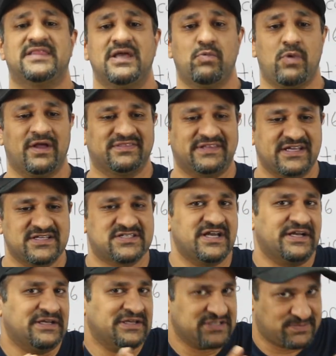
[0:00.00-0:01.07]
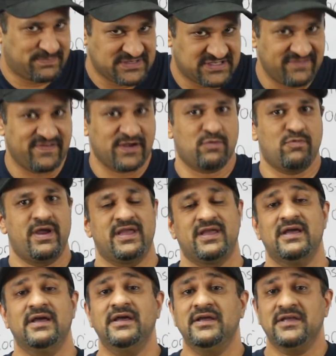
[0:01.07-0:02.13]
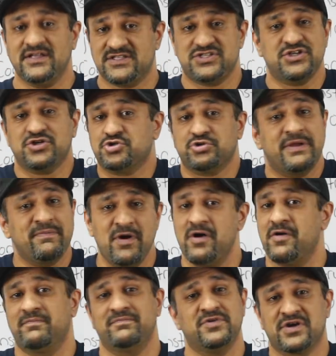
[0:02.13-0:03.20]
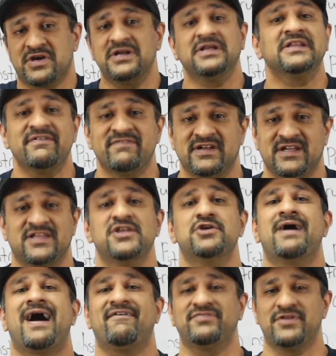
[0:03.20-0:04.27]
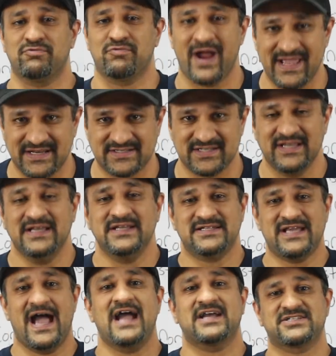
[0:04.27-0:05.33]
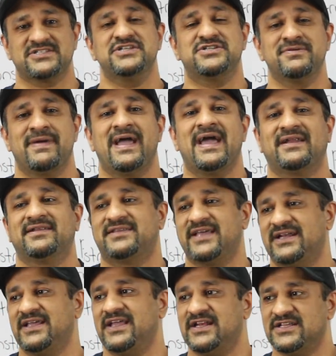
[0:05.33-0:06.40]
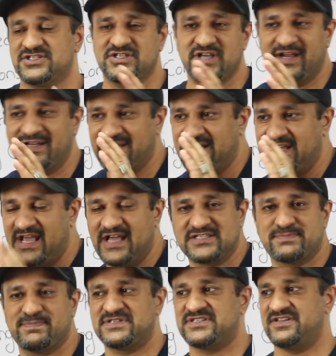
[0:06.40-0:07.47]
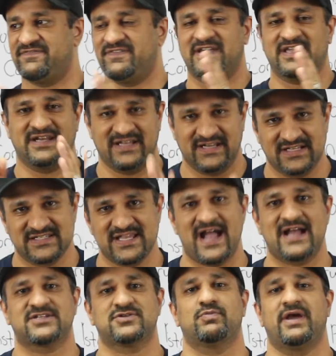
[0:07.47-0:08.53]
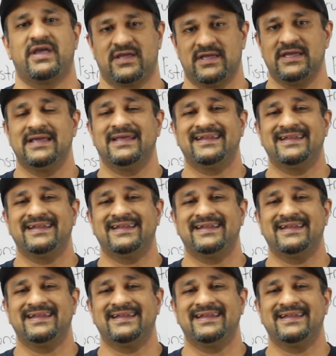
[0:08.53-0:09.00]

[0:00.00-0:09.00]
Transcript: They want things done in a specific way. It's your dream home. You're going to live in it. You have the right to actually demand that it is done in a specific and an exact way.